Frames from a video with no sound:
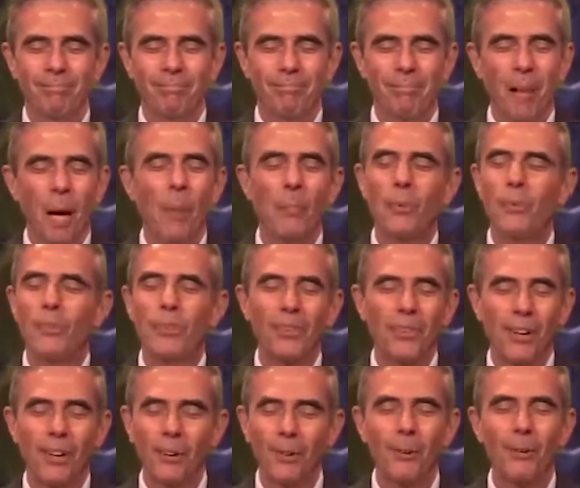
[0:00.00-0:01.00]
I'm
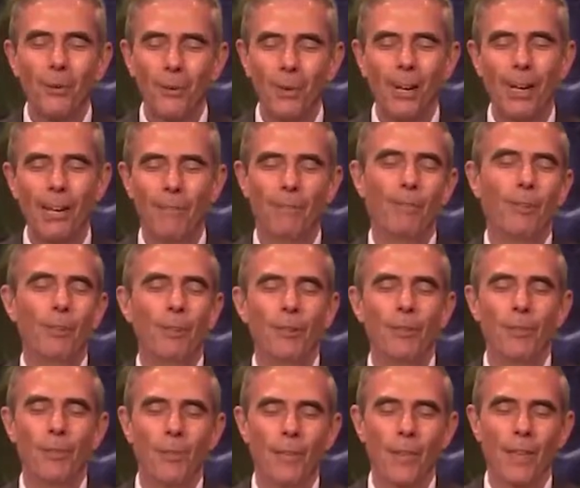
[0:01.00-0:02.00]
so grateful
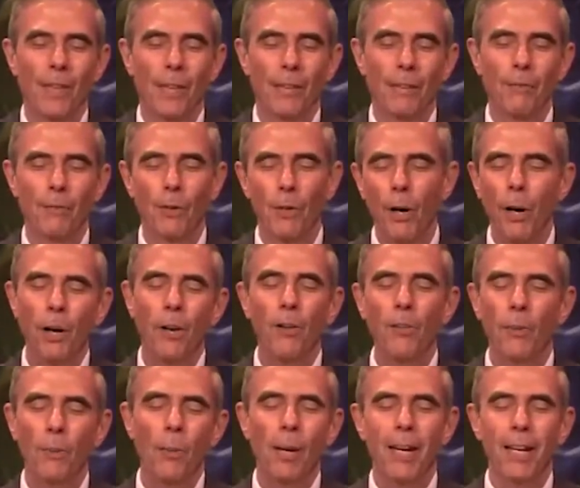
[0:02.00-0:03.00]
for all the
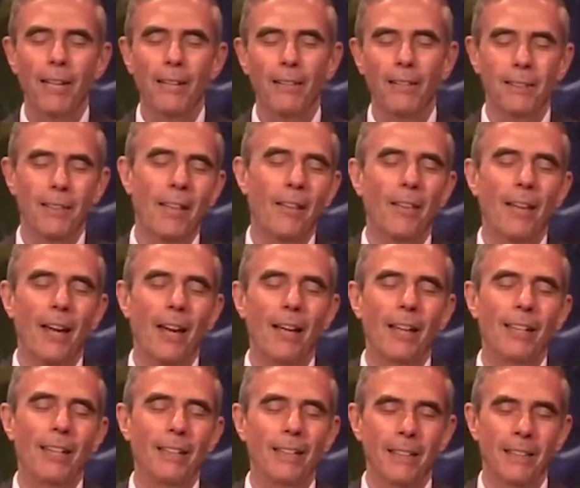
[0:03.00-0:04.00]
ways that
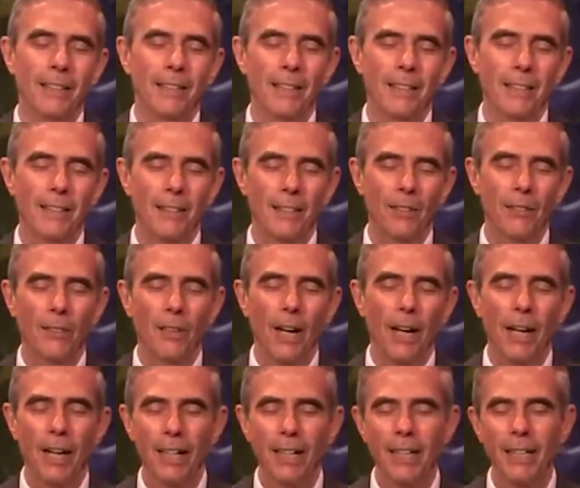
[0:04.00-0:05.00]
that
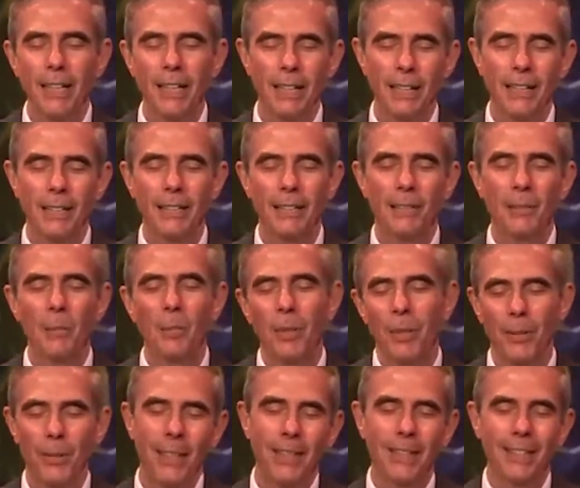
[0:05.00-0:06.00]
divine
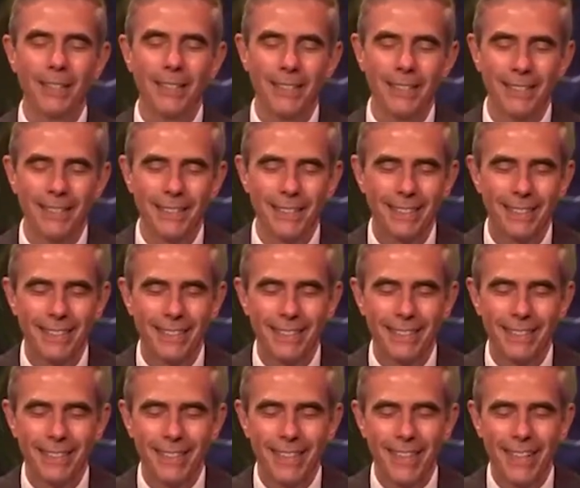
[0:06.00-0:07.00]
spirit
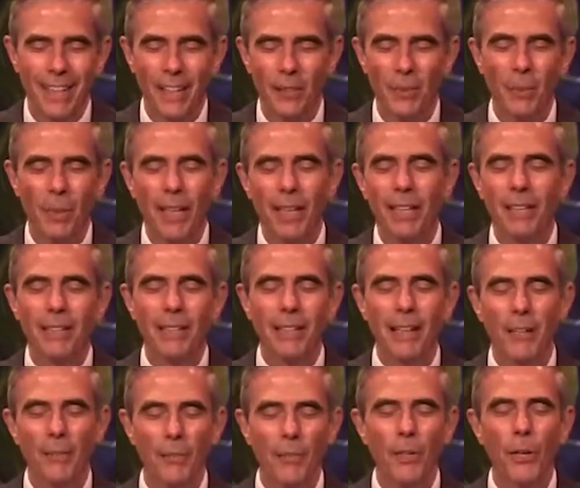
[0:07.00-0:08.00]
has made
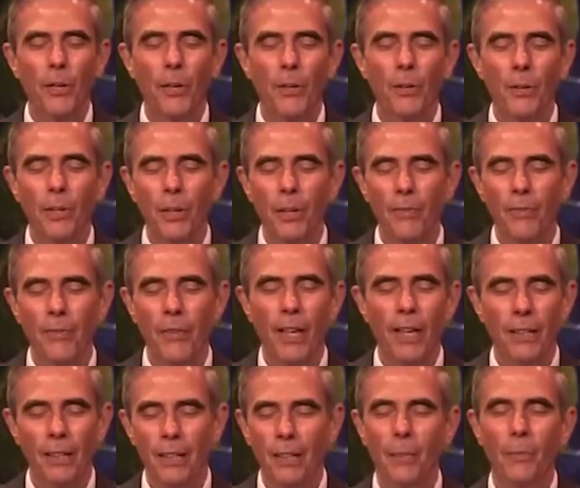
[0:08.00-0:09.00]
itself known,
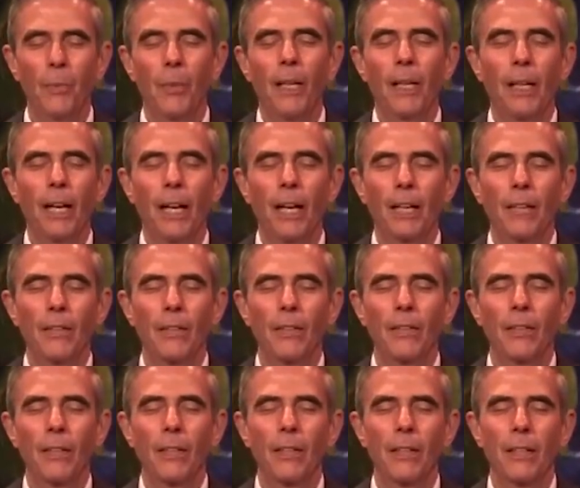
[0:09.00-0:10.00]
felt, and realized
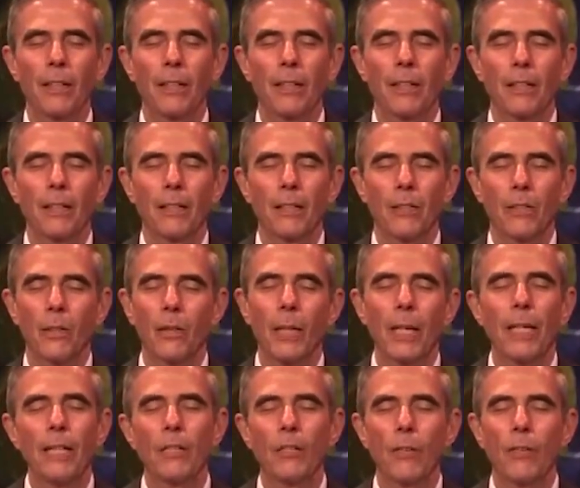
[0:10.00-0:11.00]
to
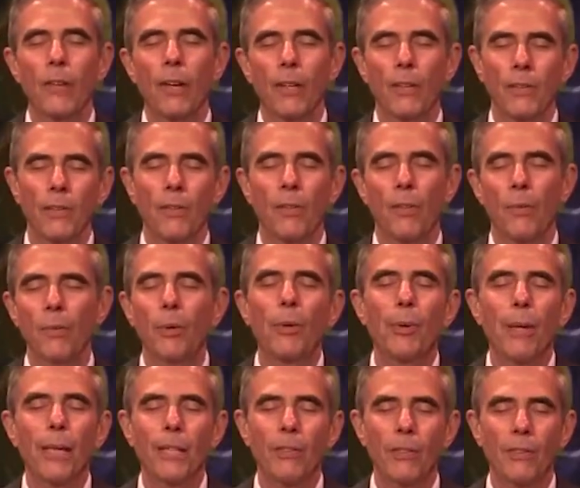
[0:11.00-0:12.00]
each of us, through
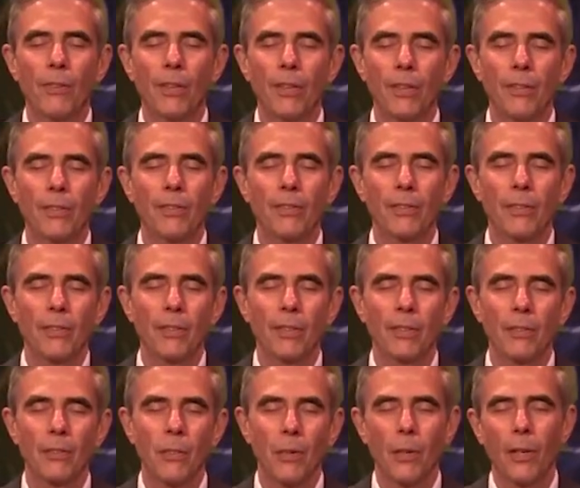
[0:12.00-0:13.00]
each of us,
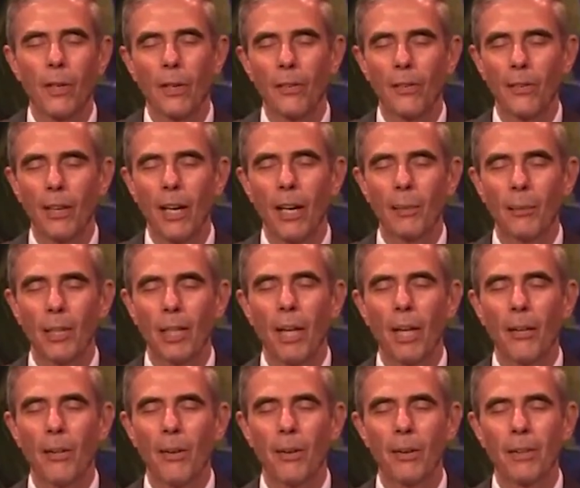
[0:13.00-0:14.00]
during this time
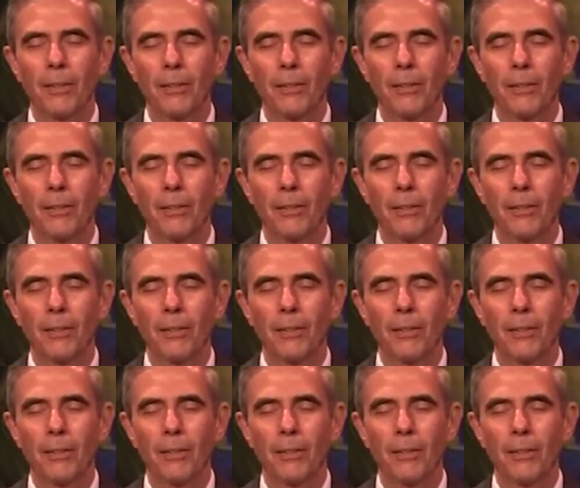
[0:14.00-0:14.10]
together.